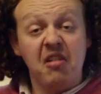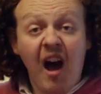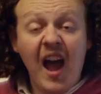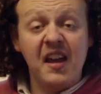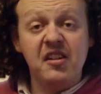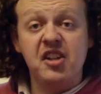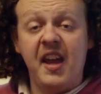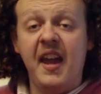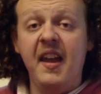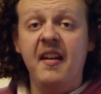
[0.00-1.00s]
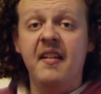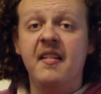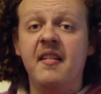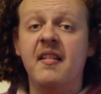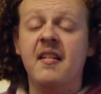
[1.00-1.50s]
try a she.
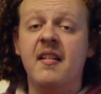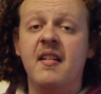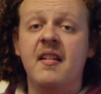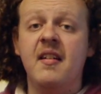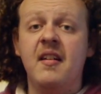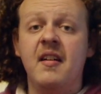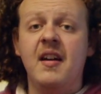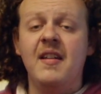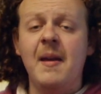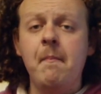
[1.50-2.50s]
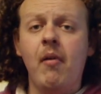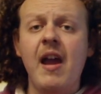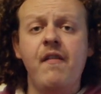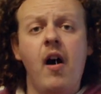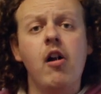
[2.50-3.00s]
And then
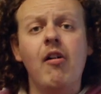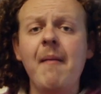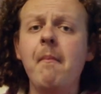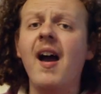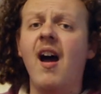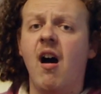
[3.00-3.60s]
Braveheart grabbed my